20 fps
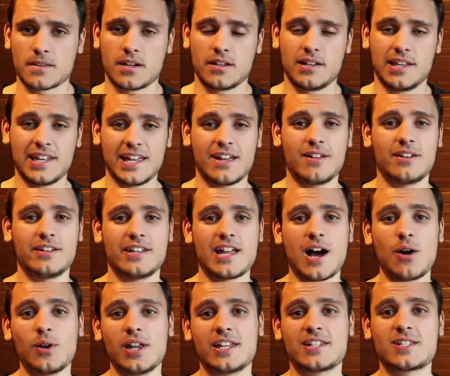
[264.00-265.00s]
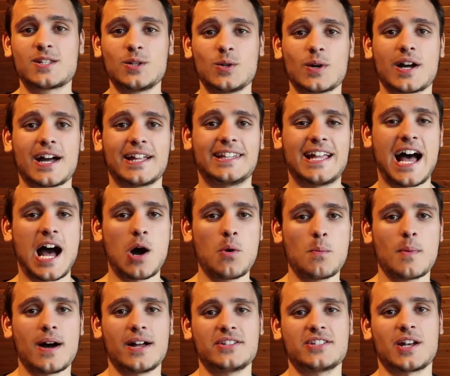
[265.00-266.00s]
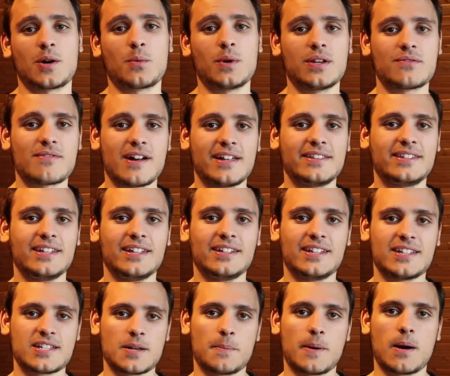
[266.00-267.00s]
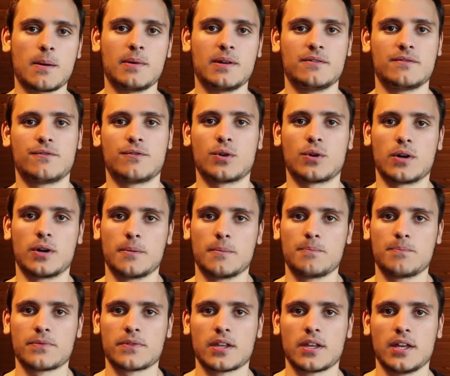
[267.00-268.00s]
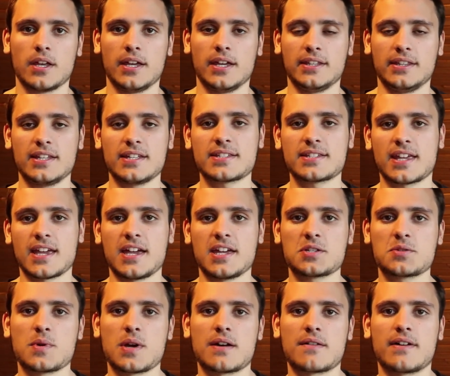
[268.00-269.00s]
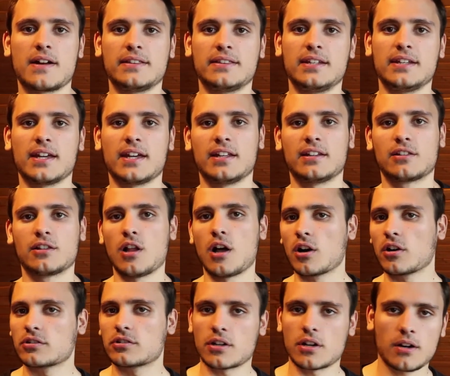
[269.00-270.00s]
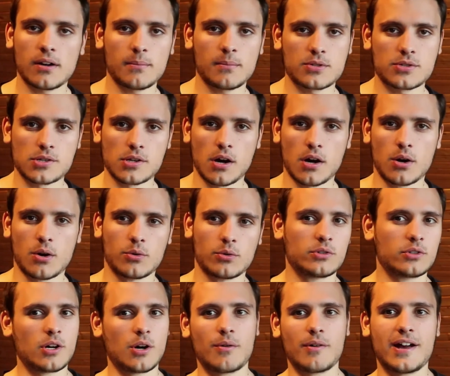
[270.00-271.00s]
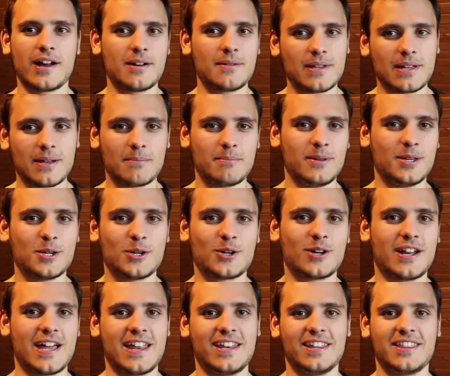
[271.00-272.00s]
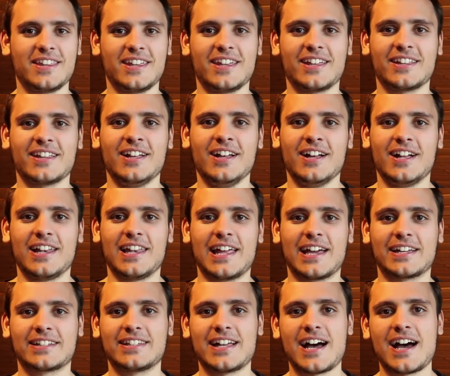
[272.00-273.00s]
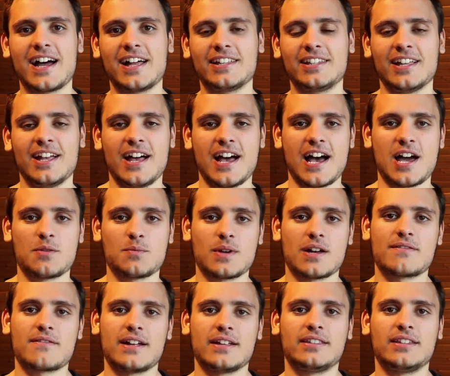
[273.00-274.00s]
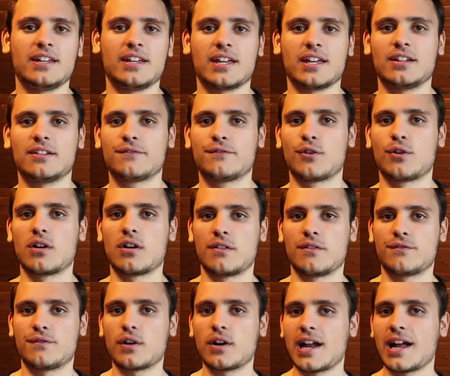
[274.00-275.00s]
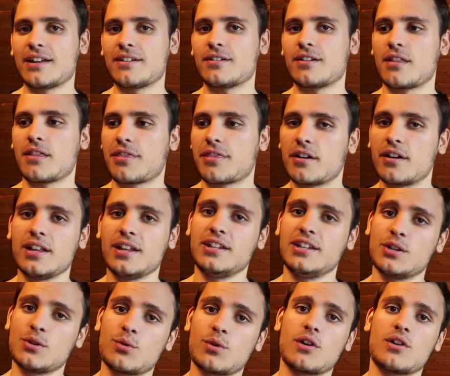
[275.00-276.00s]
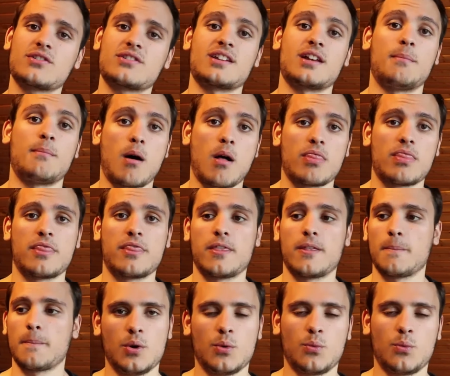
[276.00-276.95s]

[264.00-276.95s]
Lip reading: Now let's look at how much are we renting this apartment for. In this case, we are renting it long term, so no Airbnb or anything like that, and we are renting it for 430 euros a month.